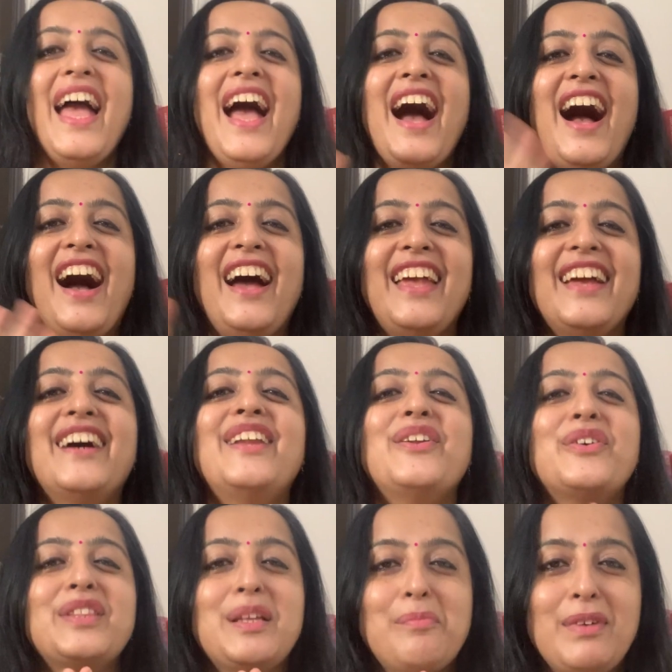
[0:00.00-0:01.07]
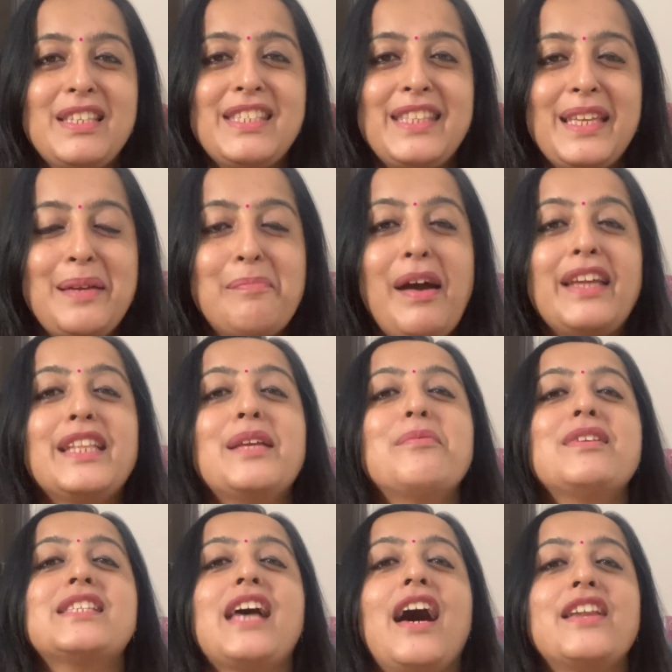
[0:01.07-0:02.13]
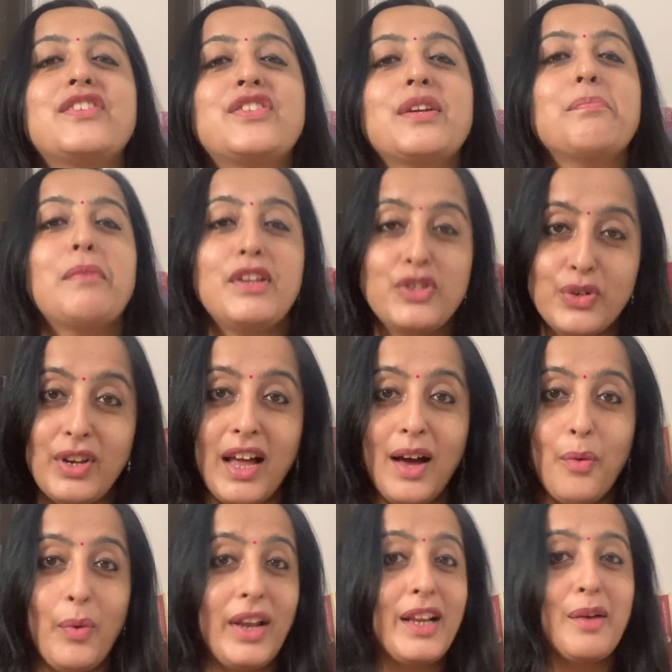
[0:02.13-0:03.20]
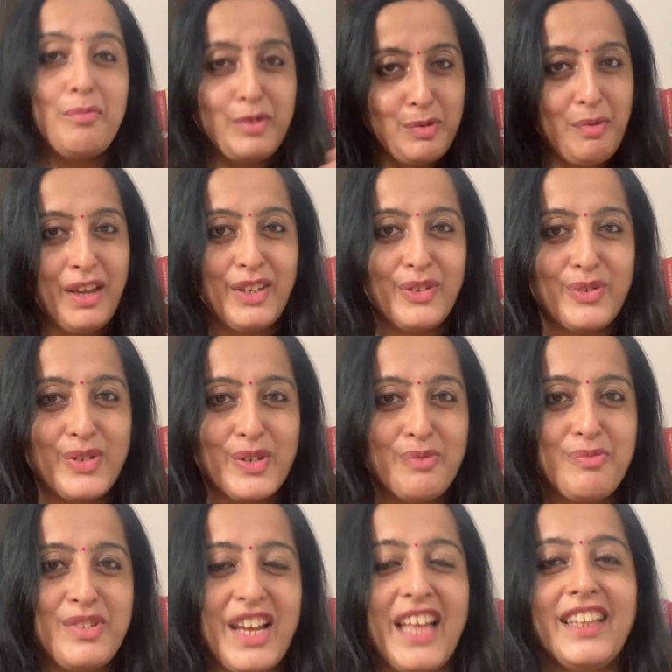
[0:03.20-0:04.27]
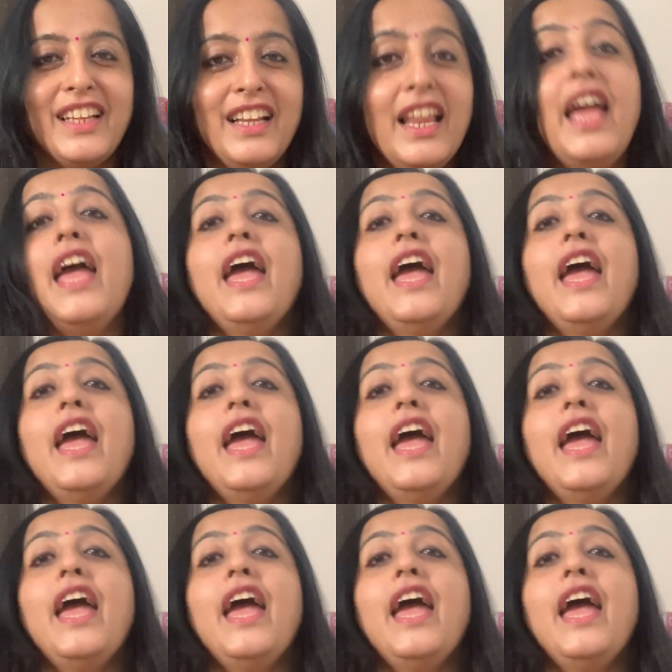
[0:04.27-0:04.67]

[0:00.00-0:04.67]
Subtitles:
Hi, hello, namaste. My name is RJ Manjula. Welcome to my YouTube channel.